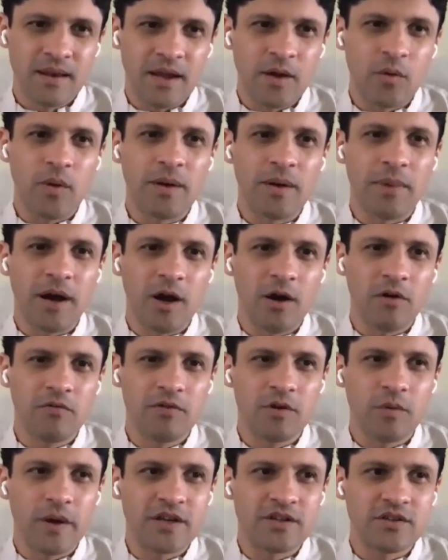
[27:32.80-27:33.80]
Like one
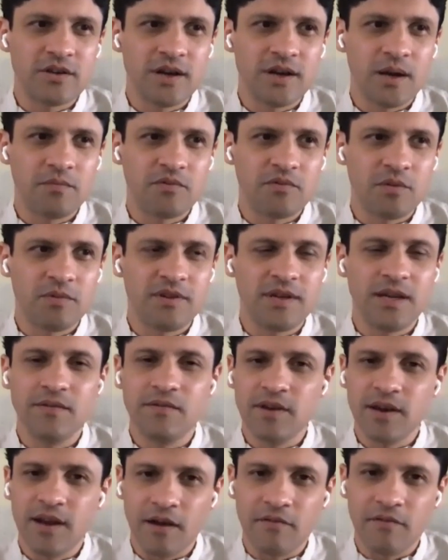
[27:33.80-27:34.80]
powerful question comes from
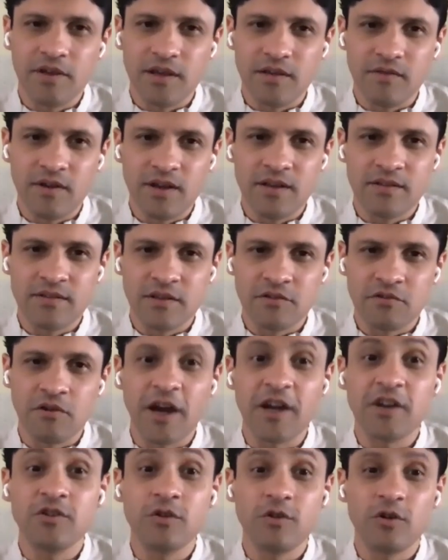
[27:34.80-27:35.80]
Stephen Covey, where he says,
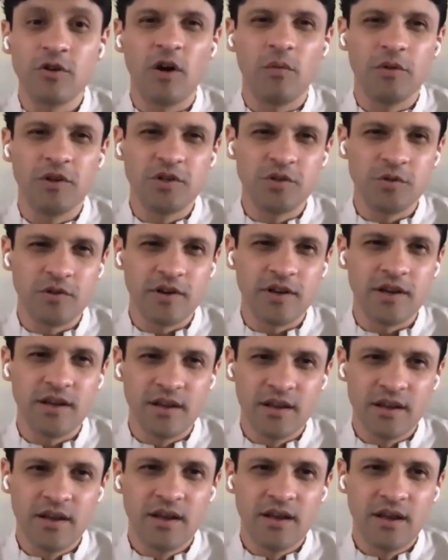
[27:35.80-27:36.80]
write your own
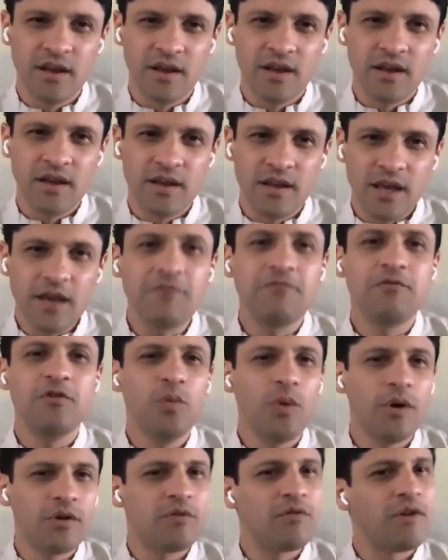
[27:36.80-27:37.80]
obituary. If
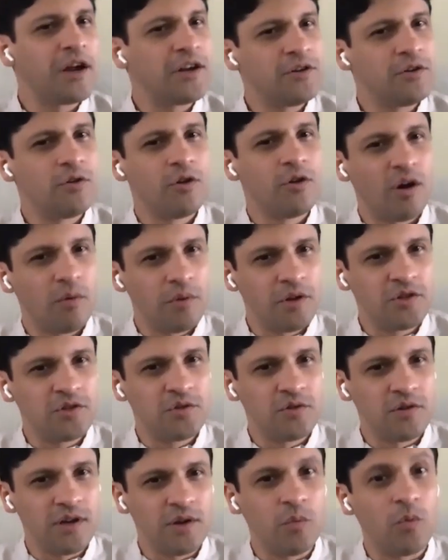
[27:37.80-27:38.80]
you were to write your own
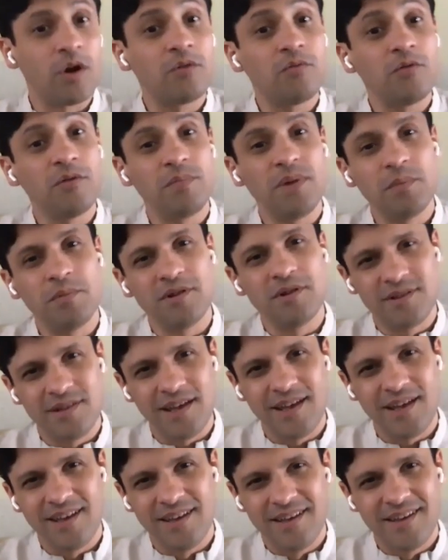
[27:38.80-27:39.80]
obituary, what would people
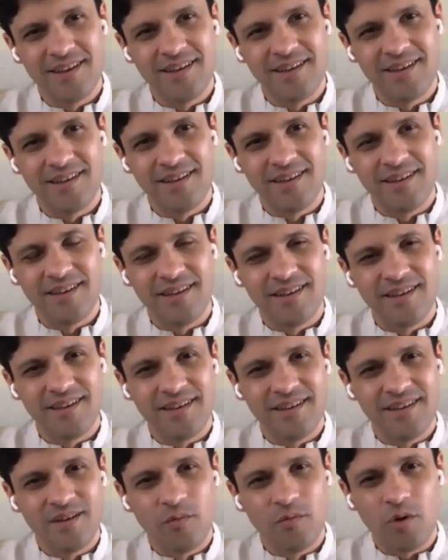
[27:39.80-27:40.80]
say?
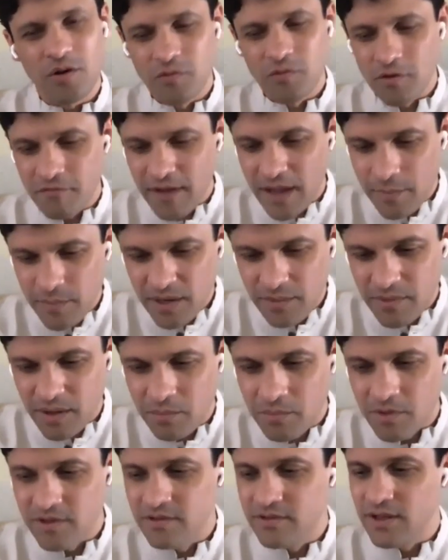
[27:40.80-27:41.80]
What would family
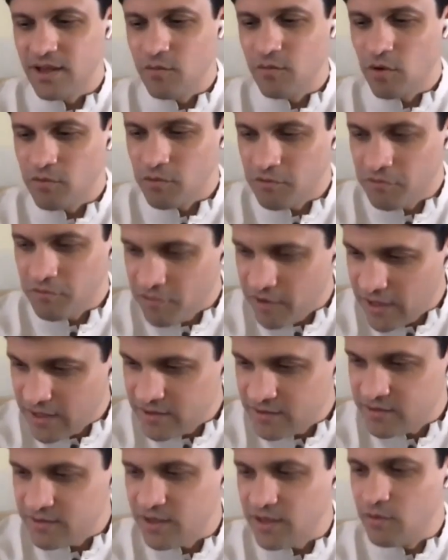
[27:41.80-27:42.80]
members say? What would
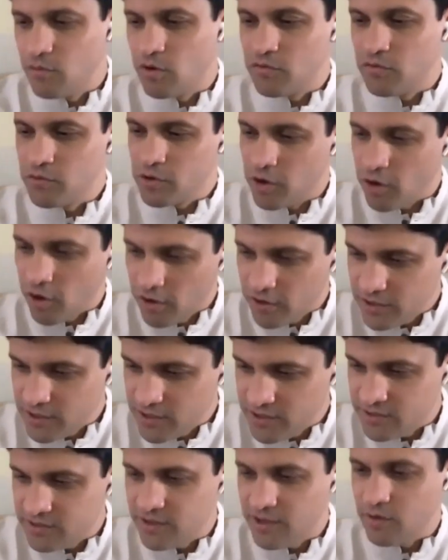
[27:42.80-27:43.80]
friends say? What would
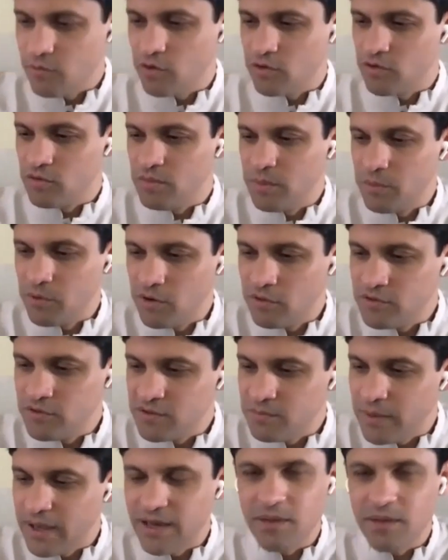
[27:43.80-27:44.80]
colleagues say? What would people who
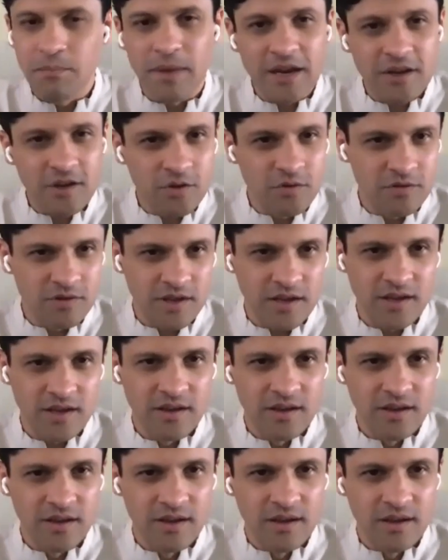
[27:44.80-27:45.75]
just barely met you say?